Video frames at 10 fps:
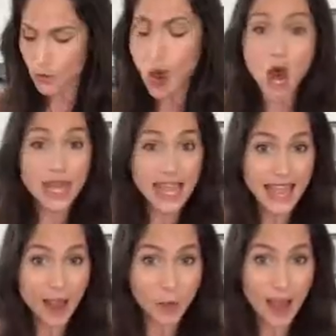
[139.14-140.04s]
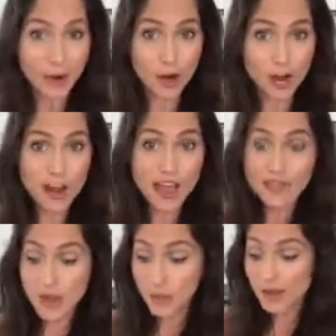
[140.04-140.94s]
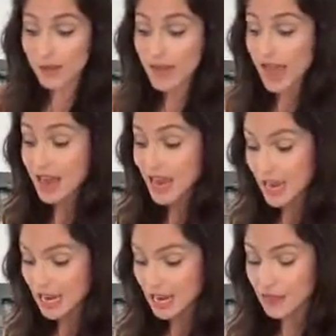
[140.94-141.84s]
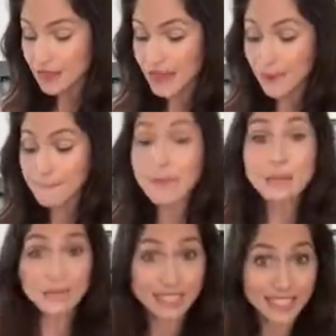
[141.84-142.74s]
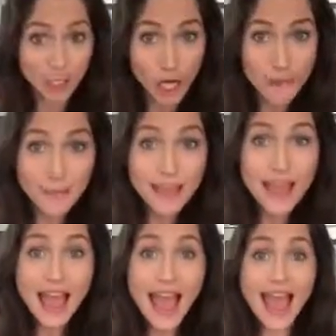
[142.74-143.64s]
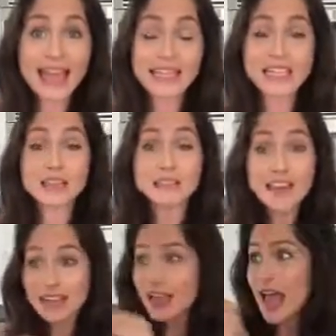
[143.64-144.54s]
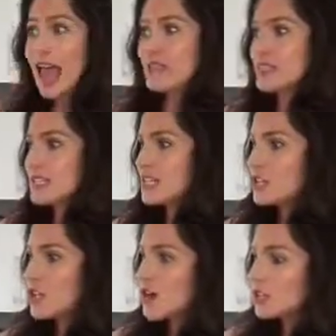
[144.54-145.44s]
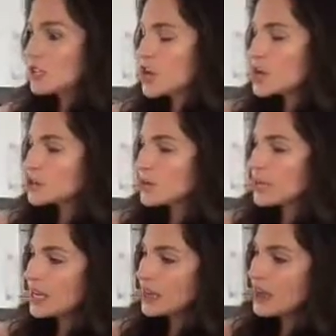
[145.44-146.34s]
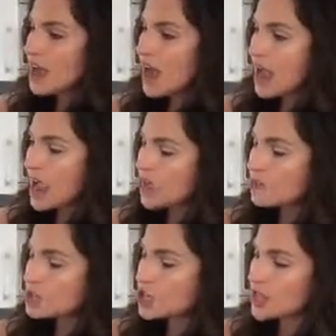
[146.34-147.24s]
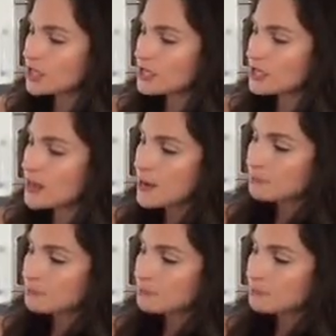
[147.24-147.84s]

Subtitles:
raw cacao powder. Then we're going to be adding in the maple syrup and the vanilla and the sea salt. So here I am just